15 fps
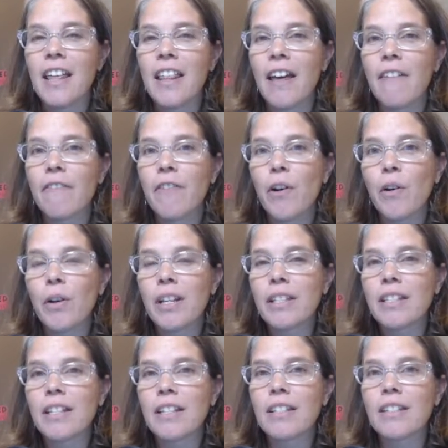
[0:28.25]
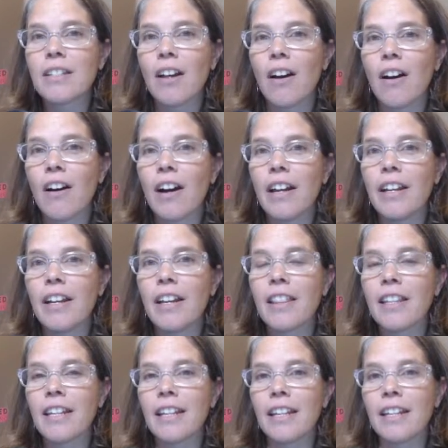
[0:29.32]
that focuses on
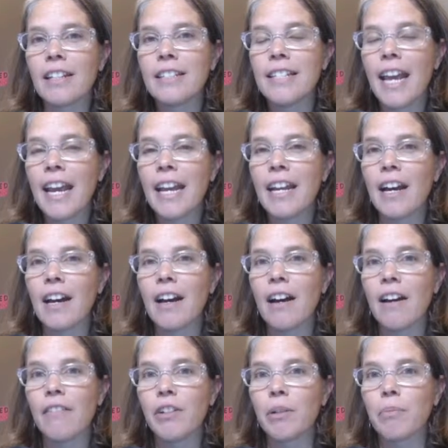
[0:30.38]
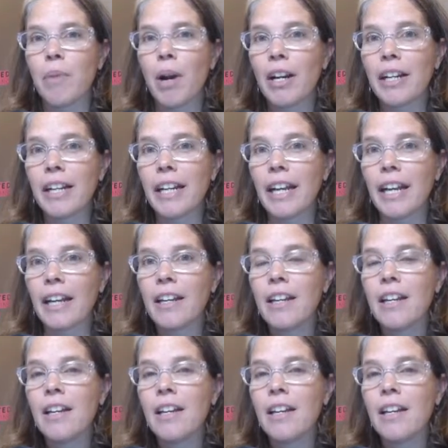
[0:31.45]
the data of your marketing